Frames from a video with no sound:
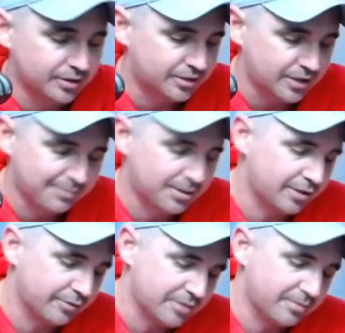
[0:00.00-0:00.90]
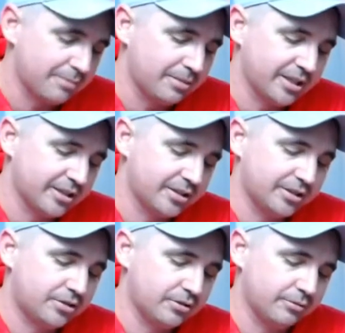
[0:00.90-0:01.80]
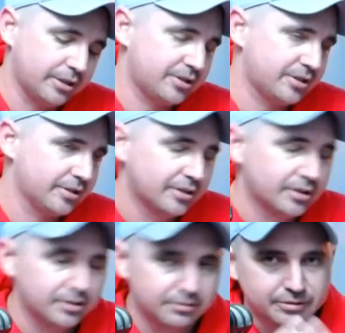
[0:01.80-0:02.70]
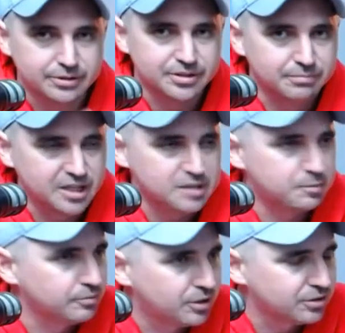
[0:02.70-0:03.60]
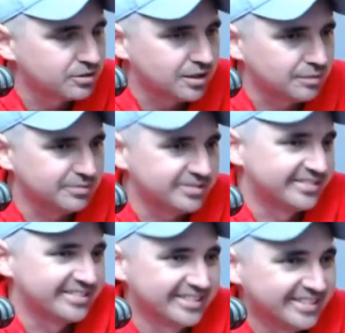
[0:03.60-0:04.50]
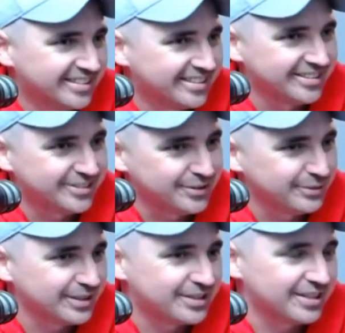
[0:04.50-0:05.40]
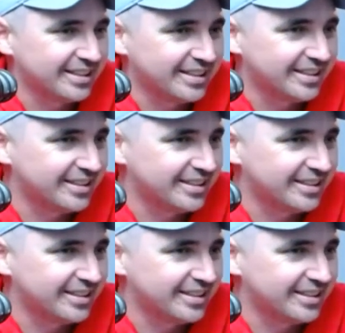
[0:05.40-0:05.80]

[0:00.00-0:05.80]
you'd update your resume. Bang! I did 2 weeks at where was it? Marks Point Bowls Club. I did 2 weeks there,